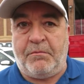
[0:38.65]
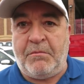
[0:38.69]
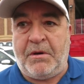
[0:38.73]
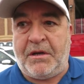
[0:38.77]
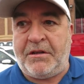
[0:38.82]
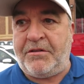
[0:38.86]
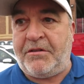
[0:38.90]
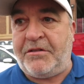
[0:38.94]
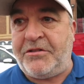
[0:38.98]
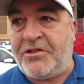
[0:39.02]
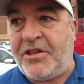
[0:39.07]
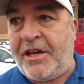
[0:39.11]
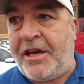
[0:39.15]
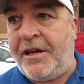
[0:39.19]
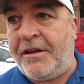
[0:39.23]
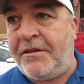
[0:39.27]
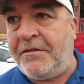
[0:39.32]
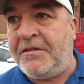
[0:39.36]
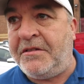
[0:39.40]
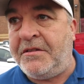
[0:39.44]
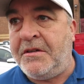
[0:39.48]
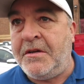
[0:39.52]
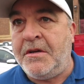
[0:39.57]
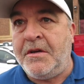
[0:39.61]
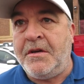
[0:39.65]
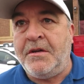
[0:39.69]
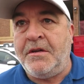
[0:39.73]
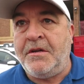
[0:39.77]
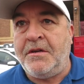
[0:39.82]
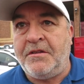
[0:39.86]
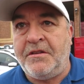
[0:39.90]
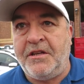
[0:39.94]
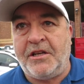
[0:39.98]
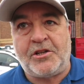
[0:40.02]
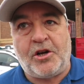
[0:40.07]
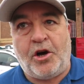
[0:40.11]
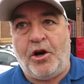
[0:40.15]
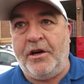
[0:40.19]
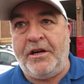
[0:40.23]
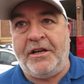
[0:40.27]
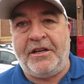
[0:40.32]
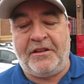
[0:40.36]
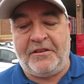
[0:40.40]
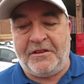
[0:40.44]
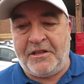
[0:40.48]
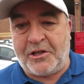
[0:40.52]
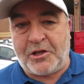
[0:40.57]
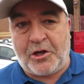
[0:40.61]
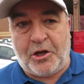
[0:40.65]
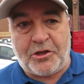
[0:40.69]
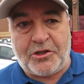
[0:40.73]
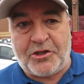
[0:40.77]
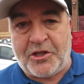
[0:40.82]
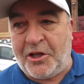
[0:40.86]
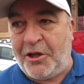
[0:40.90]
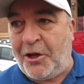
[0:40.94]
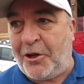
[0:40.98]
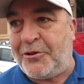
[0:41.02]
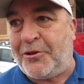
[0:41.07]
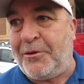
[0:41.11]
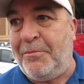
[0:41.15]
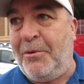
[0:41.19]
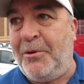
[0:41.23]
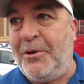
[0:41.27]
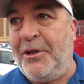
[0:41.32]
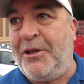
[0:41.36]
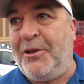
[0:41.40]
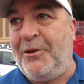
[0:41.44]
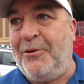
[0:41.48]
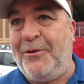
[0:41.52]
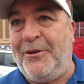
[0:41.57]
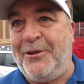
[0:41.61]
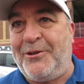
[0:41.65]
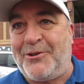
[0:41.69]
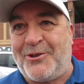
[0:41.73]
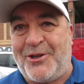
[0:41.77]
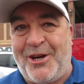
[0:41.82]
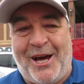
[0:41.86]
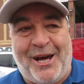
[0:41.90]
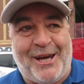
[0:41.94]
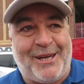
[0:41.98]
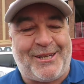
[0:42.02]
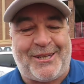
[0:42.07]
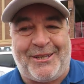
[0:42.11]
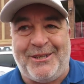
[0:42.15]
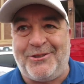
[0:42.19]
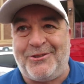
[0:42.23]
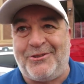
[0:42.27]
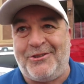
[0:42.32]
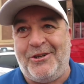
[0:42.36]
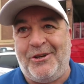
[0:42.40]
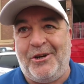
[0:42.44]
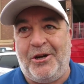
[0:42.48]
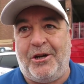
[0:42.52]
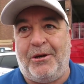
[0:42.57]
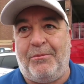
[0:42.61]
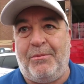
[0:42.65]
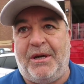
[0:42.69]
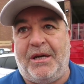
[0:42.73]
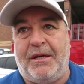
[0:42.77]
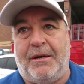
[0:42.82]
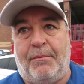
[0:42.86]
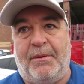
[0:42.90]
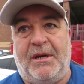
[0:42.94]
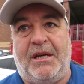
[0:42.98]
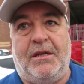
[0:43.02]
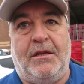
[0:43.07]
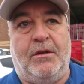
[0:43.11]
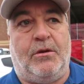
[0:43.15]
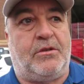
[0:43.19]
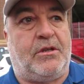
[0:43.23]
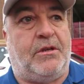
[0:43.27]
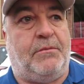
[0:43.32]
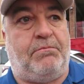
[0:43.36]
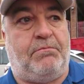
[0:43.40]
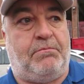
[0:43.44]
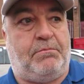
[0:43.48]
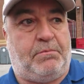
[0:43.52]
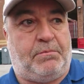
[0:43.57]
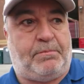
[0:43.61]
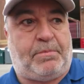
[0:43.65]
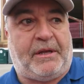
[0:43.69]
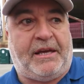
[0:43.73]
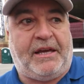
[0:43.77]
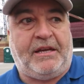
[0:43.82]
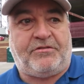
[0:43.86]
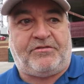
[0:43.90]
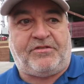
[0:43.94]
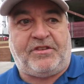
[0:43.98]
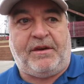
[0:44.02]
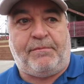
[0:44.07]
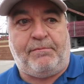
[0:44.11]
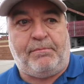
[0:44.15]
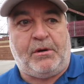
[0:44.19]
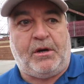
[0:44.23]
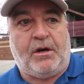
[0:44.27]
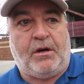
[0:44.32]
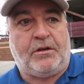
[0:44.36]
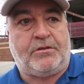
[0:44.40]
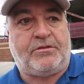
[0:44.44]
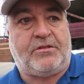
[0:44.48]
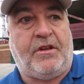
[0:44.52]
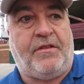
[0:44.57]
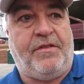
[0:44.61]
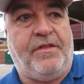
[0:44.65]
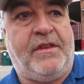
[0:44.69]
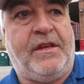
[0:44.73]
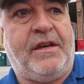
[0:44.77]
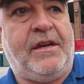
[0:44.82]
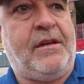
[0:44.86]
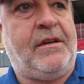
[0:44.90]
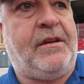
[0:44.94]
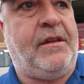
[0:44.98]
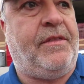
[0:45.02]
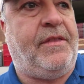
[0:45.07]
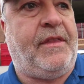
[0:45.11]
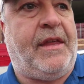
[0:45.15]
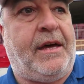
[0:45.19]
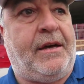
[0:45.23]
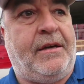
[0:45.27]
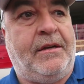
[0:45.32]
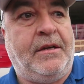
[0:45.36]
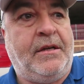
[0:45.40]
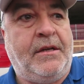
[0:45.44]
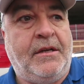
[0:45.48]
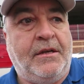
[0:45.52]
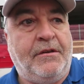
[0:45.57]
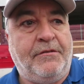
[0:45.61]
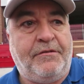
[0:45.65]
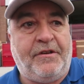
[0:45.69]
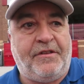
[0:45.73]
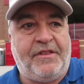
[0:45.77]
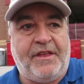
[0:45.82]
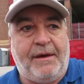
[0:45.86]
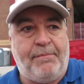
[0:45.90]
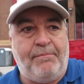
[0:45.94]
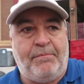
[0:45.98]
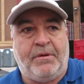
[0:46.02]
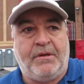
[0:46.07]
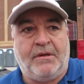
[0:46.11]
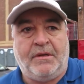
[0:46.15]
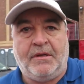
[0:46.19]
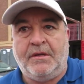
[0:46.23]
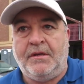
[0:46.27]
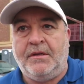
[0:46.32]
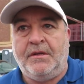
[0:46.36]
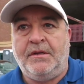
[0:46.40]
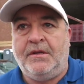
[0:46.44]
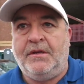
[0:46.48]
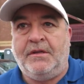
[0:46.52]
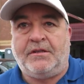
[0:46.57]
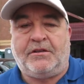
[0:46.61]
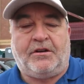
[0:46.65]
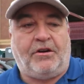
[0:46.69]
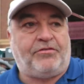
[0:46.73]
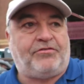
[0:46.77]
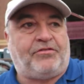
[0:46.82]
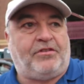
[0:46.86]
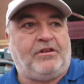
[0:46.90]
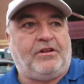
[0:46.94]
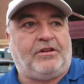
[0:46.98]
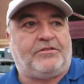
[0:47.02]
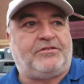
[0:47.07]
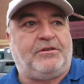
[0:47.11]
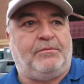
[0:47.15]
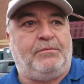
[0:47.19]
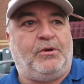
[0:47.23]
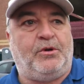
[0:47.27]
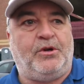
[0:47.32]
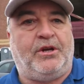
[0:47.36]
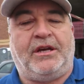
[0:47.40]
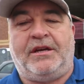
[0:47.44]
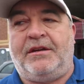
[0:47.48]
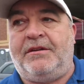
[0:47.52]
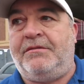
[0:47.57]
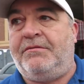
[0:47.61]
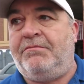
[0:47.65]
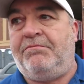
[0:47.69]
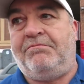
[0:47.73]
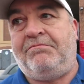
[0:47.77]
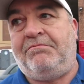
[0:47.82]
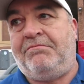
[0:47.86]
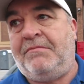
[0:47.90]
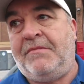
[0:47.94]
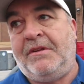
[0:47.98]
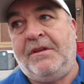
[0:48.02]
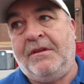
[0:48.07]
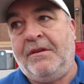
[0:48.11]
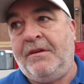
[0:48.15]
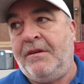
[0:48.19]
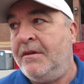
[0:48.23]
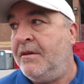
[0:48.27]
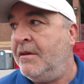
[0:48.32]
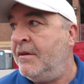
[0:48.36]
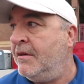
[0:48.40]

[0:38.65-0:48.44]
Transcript: But say they, co they cost a lot of money, don't the strikers? You know what I mean? I mean, look at players they brought on there, and that for them cost a lot of money. Yeah.